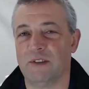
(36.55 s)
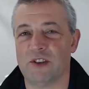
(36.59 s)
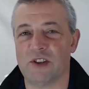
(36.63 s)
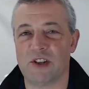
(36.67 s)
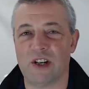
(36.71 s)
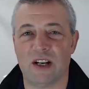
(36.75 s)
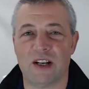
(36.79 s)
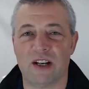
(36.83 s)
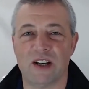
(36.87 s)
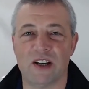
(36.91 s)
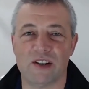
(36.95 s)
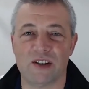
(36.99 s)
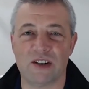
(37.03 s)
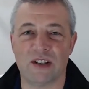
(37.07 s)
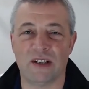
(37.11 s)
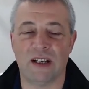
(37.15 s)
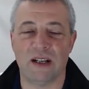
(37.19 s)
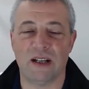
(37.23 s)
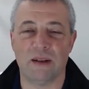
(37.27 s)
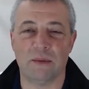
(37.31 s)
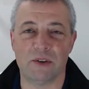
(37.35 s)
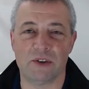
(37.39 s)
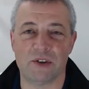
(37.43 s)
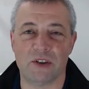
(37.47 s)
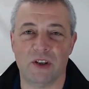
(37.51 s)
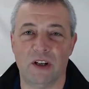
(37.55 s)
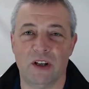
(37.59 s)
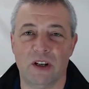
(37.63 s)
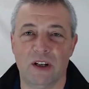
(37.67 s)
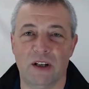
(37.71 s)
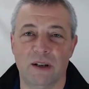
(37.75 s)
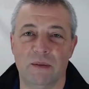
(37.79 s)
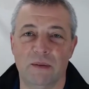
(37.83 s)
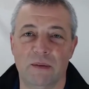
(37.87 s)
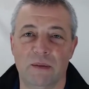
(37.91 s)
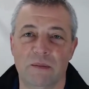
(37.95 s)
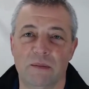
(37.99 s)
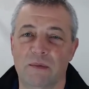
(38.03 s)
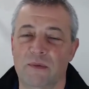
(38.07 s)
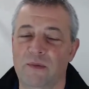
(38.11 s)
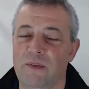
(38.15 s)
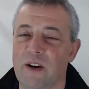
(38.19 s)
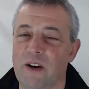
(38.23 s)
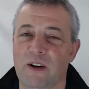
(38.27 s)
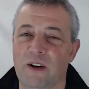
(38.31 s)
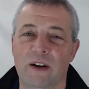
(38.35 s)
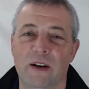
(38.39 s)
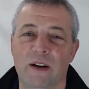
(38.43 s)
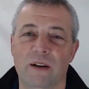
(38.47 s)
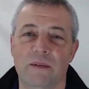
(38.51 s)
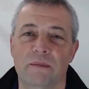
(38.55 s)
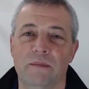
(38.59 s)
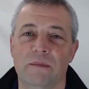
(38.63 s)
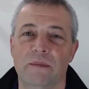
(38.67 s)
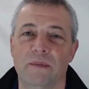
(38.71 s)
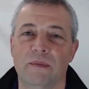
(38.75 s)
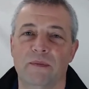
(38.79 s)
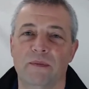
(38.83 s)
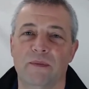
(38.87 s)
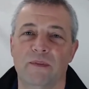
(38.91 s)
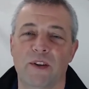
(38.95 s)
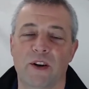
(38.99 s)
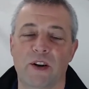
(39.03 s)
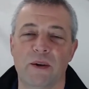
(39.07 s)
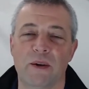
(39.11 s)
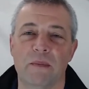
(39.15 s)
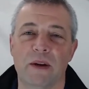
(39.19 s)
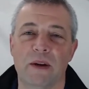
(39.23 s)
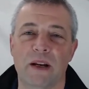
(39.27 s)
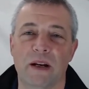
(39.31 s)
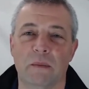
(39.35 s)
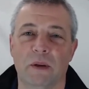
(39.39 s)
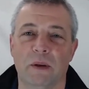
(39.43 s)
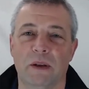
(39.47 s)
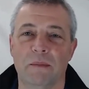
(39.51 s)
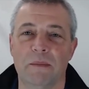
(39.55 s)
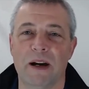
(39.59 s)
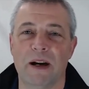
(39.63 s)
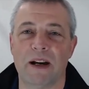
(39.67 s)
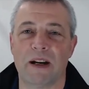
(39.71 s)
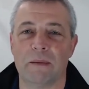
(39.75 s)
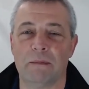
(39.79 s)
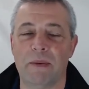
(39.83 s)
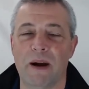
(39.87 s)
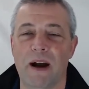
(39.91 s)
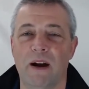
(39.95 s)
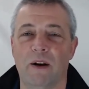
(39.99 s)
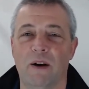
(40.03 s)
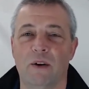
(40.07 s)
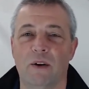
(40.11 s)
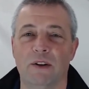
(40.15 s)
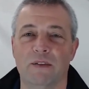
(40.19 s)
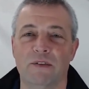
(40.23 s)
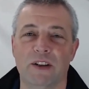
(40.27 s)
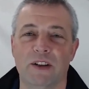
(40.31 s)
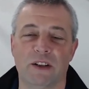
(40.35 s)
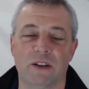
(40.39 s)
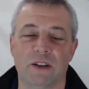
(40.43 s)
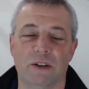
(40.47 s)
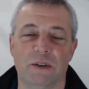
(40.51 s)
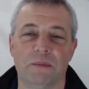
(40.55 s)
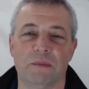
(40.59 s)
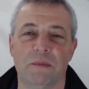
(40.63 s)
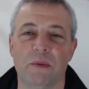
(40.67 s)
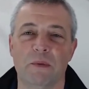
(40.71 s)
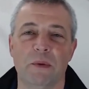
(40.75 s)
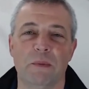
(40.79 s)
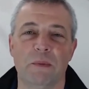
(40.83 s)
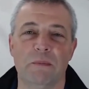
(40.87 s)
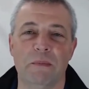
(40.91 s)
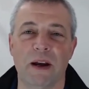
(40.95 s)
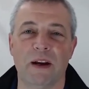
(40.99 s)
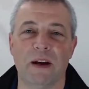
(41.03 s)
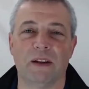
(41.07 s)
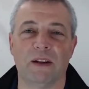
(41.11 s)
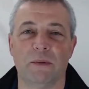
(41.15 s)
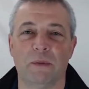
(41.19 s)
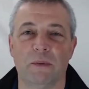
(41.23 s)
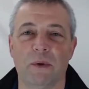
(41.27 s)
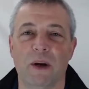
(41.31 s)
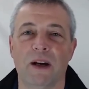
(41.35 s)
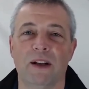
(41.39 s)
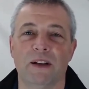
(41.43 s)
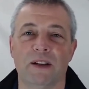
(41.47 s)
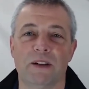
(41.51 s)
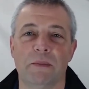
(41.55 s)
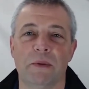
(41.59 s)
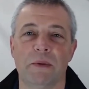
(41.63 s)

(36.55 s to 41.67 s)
The check engine light was on, very minimal amount of power. The vehicle would barely run.